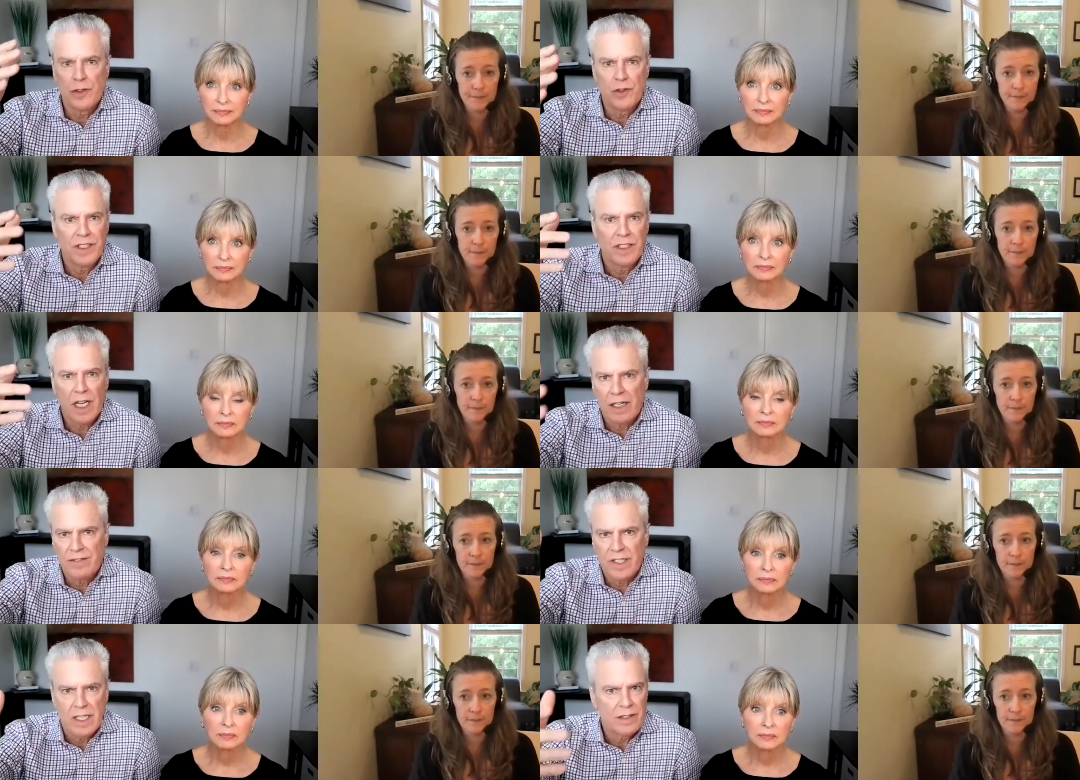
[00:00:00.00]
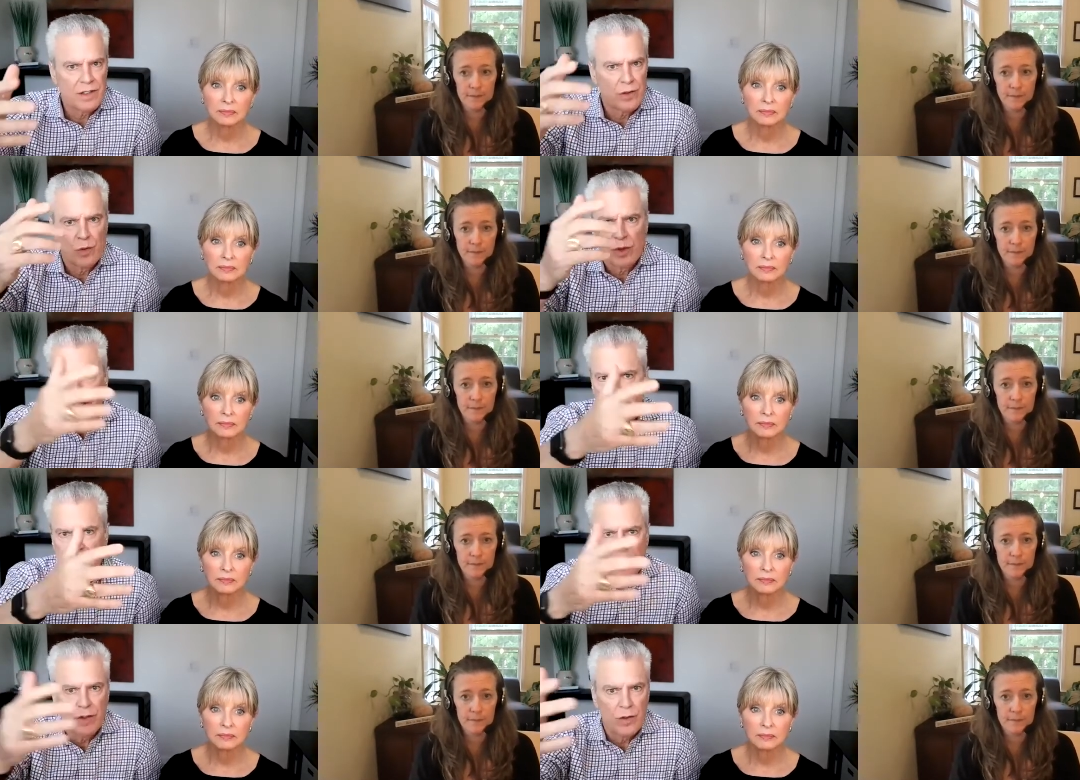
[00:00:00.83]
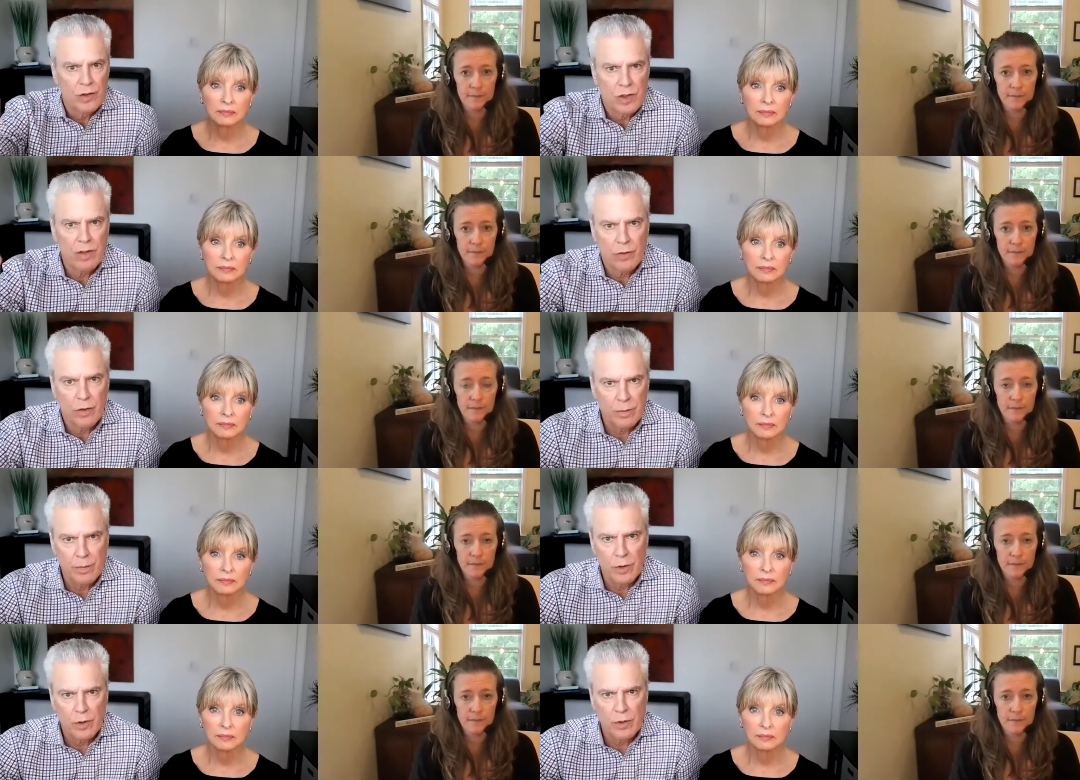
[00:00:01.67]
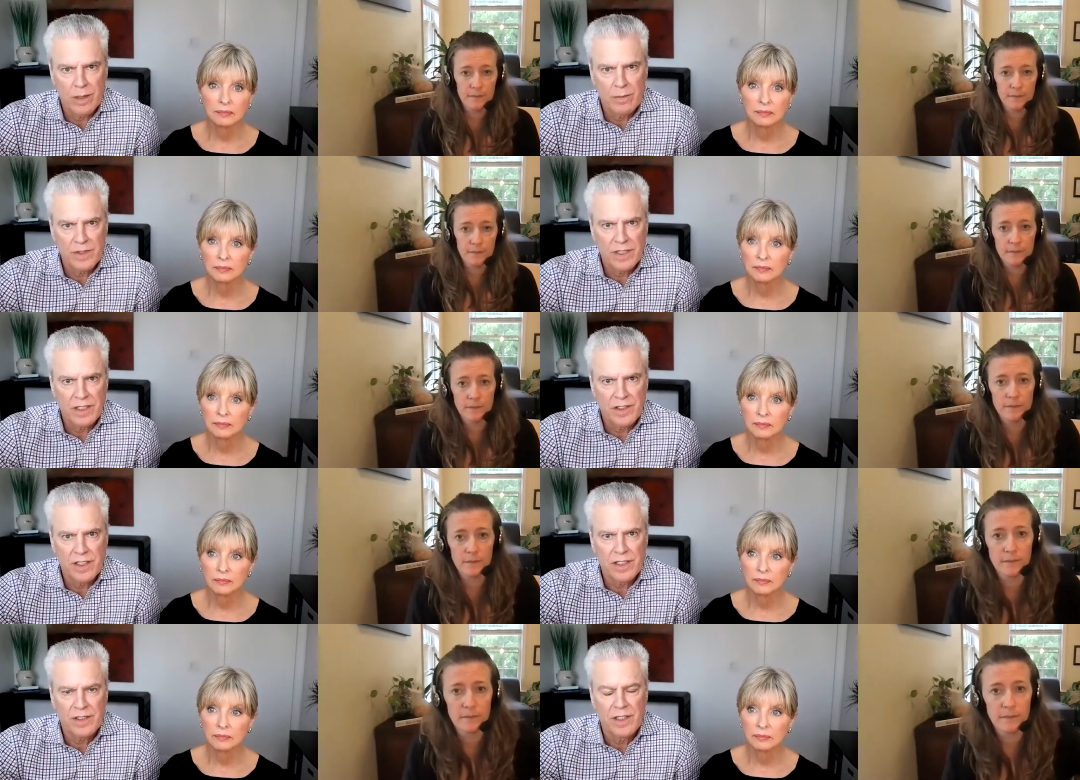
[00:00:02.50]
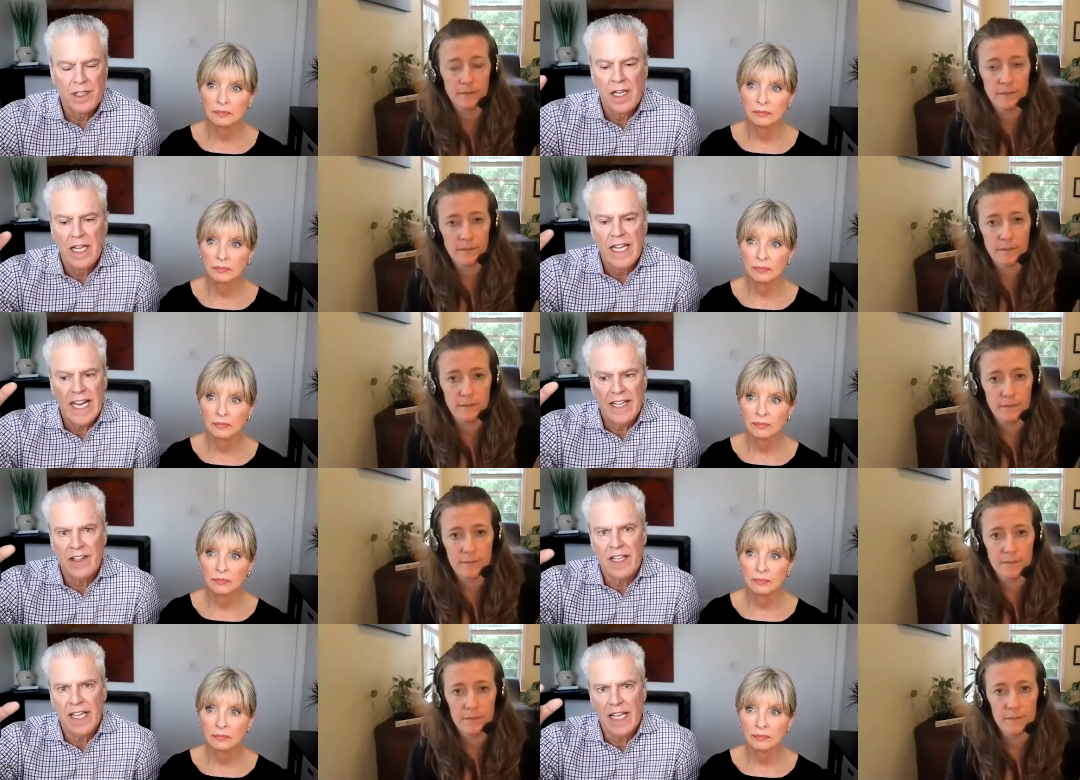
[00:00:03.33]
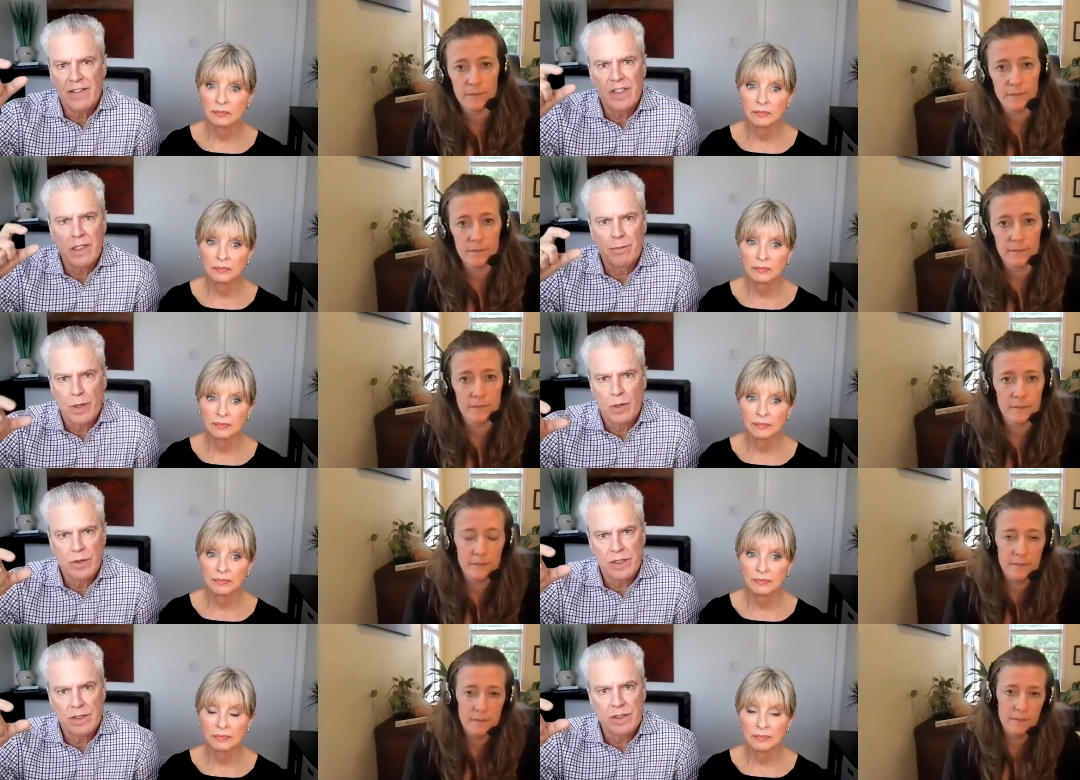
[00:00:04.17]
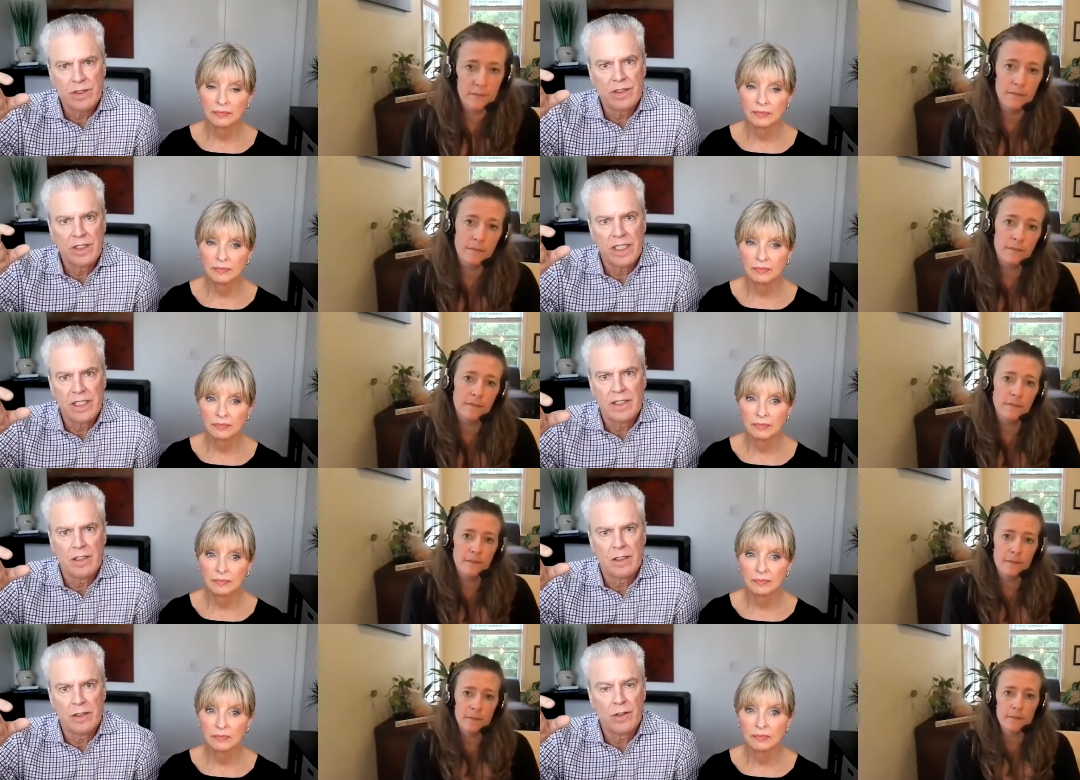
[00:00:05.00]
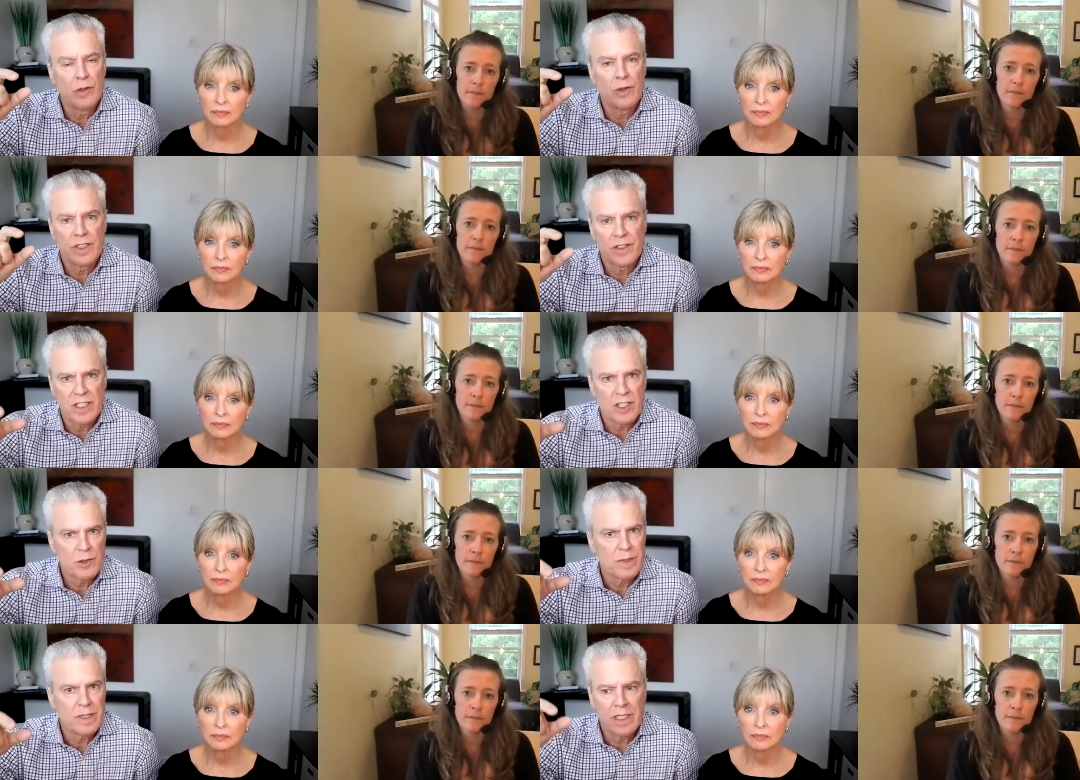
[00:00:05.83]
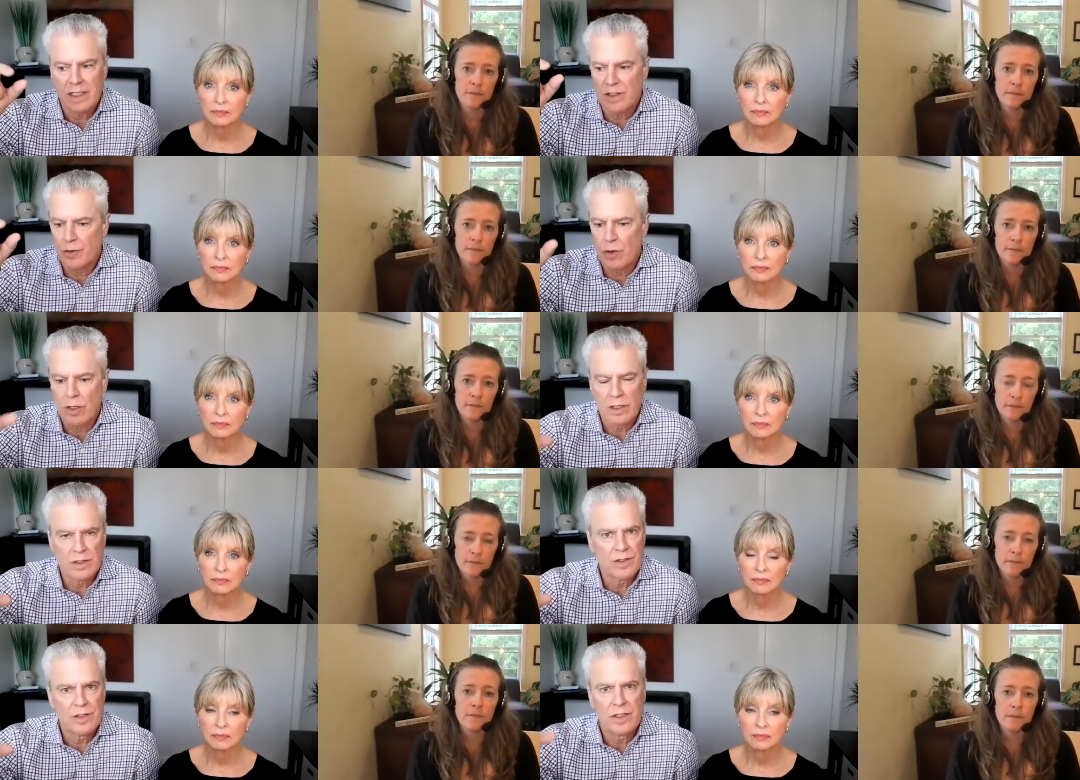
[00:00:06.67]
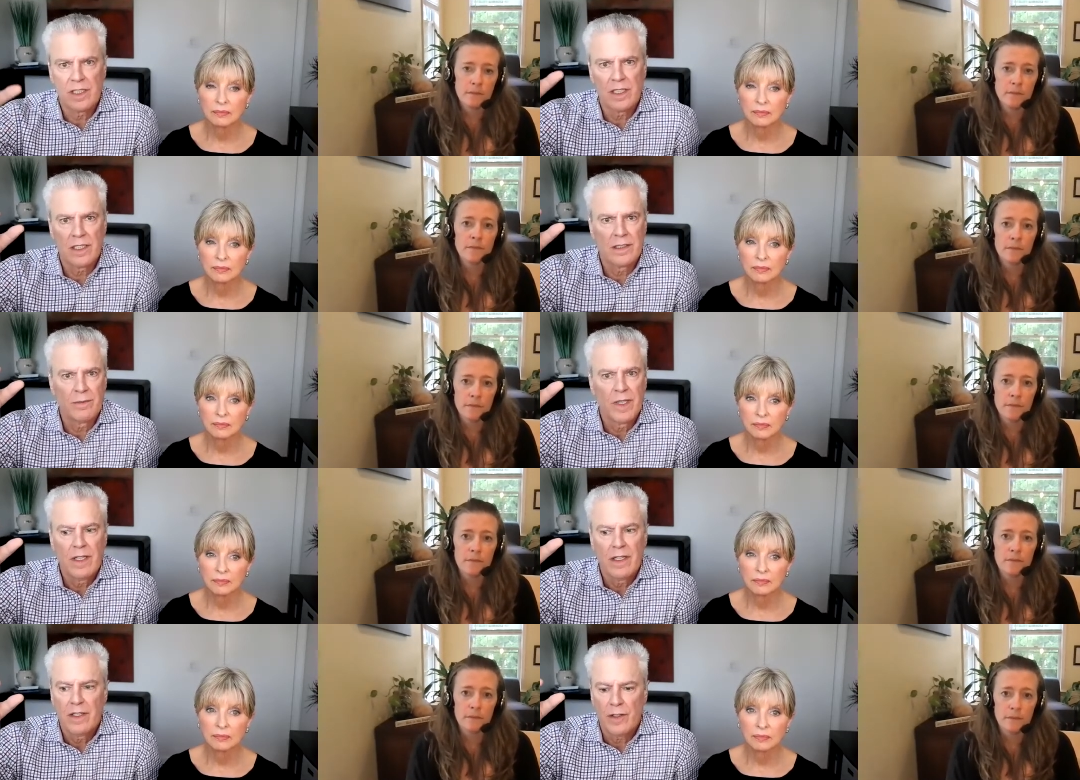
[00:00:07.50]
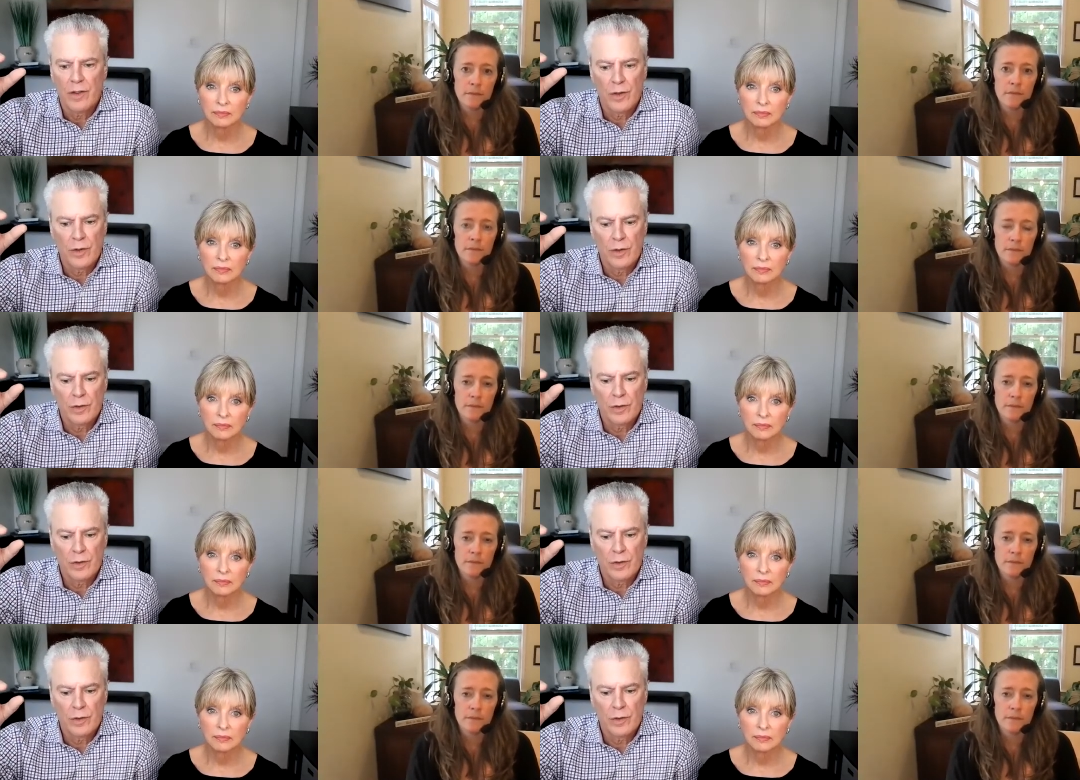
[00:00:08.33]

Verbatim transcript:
Speaker 1: using Naviance or one of these other software programs that exist, and they have components in there to do an assessment like a Strong's, um, you know,